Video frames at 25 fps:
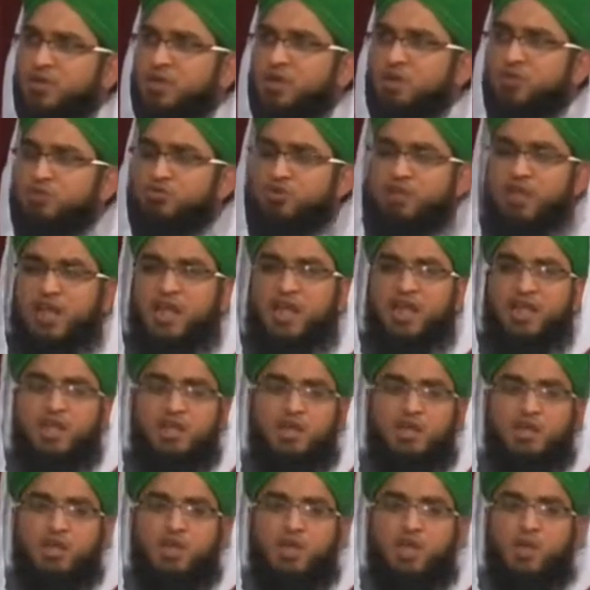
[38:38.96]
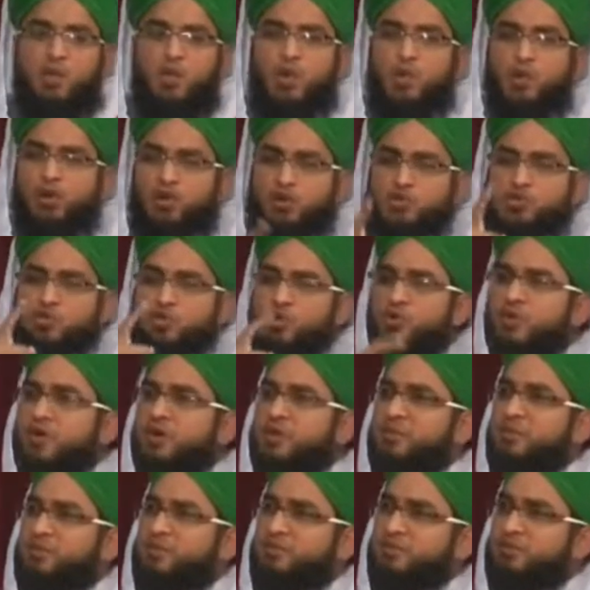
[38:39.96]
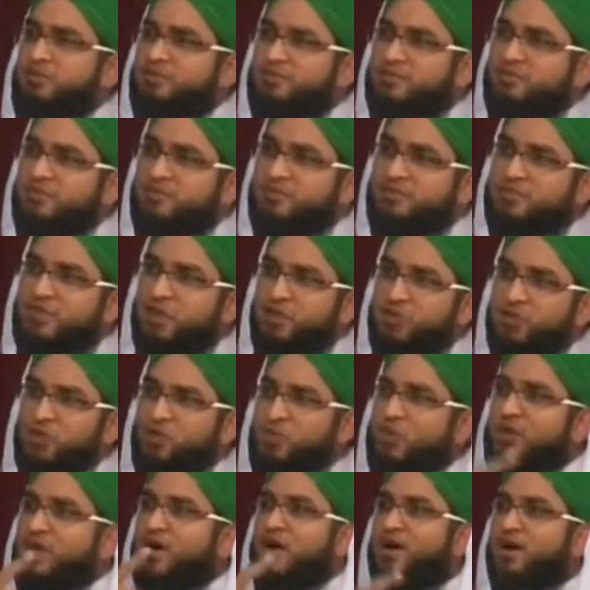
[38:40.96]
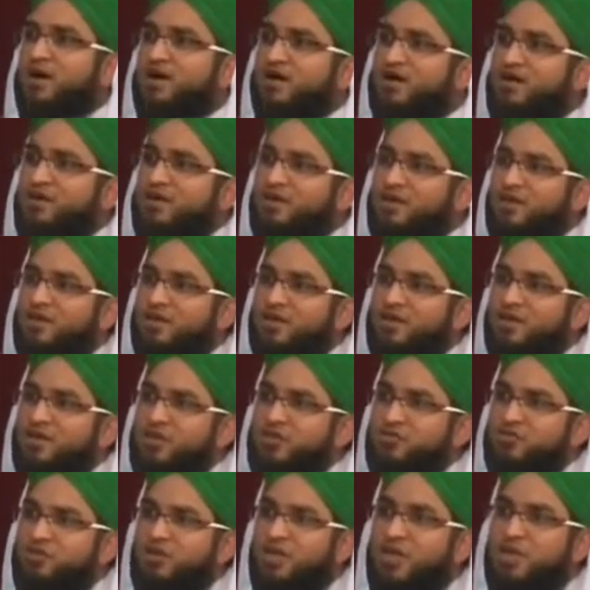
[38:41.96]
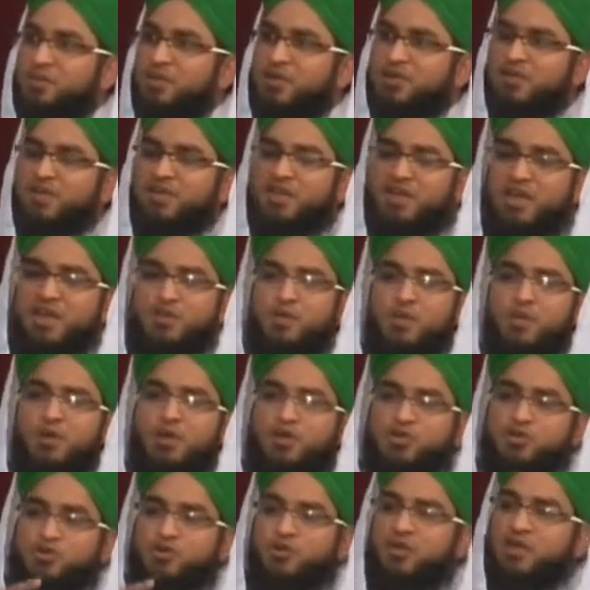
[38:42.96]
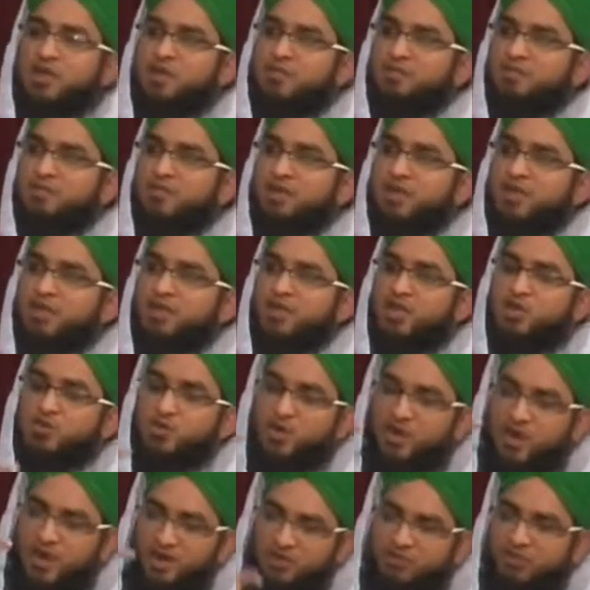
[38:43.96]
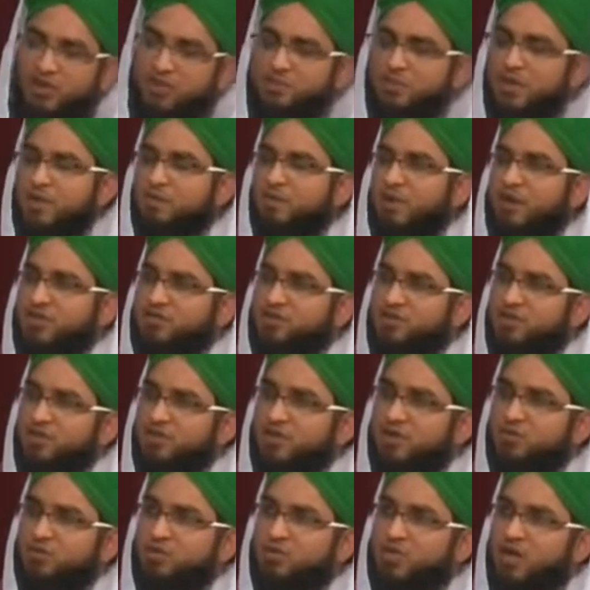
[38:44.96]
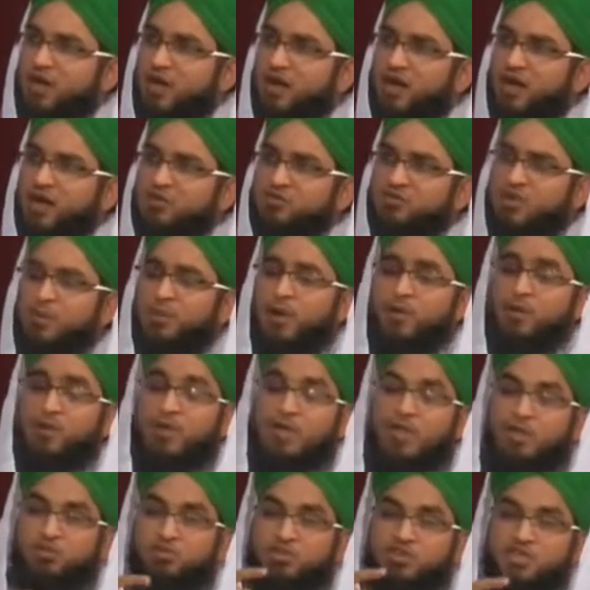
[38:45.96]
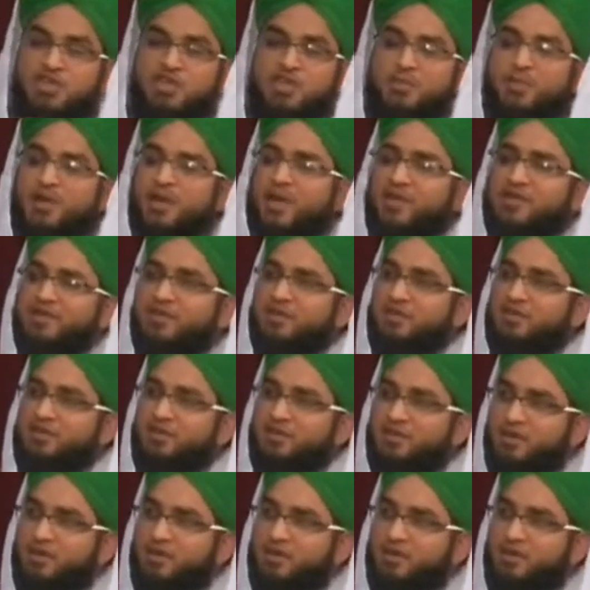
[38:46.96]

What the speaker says: Today we want to show him that who we are. Today basically we want to show him that we love Nabi Pak sallallahu ta'ala alaihi wasallam, and we need to teach him a lesson.